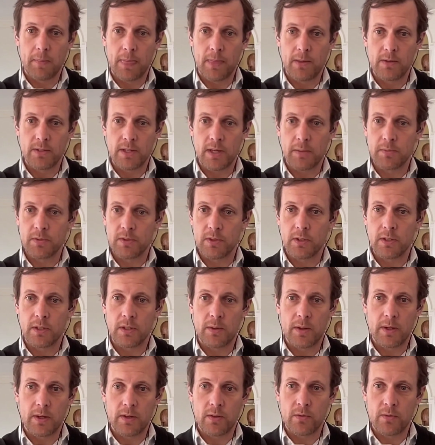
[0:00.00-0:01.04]
There's absolutely
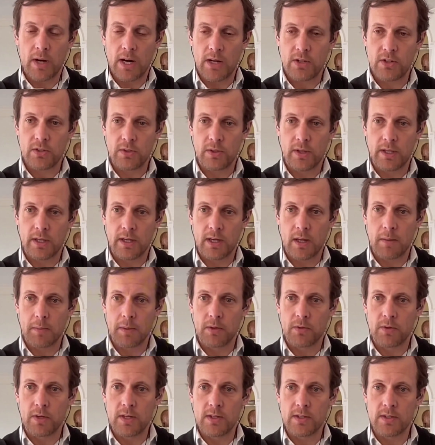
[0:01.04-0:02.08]
no rational
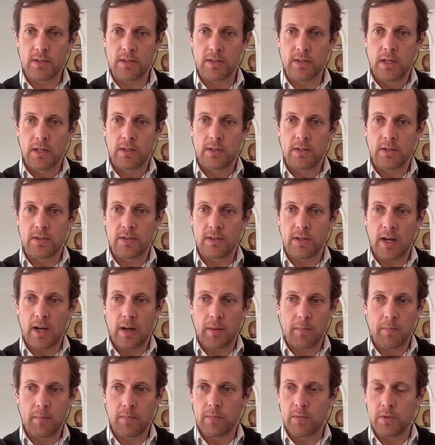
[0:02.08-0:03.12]
economic reason to stop
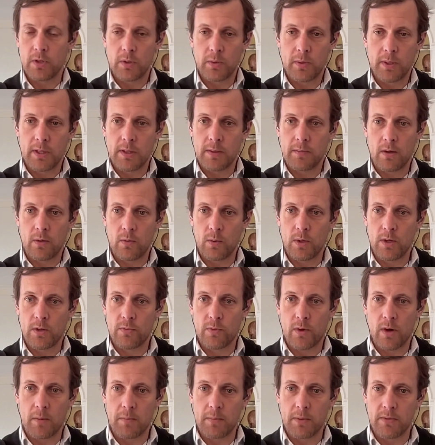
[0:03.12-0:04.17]
doing wind
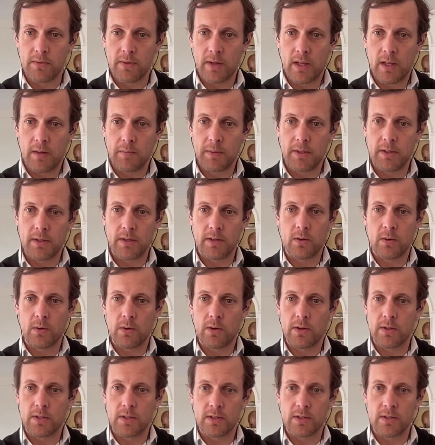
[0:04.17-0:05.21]
farm development
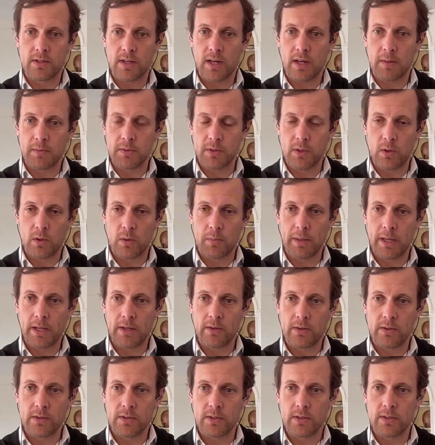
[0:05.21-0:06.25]
or to stop solar
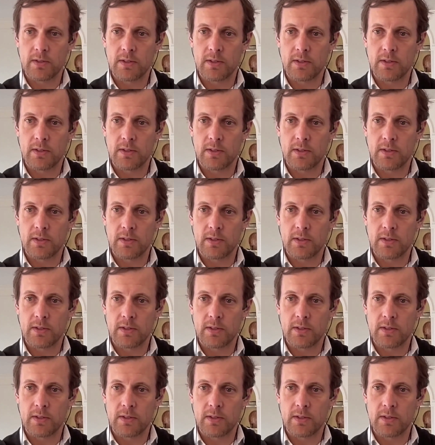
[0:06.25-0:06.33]
panels.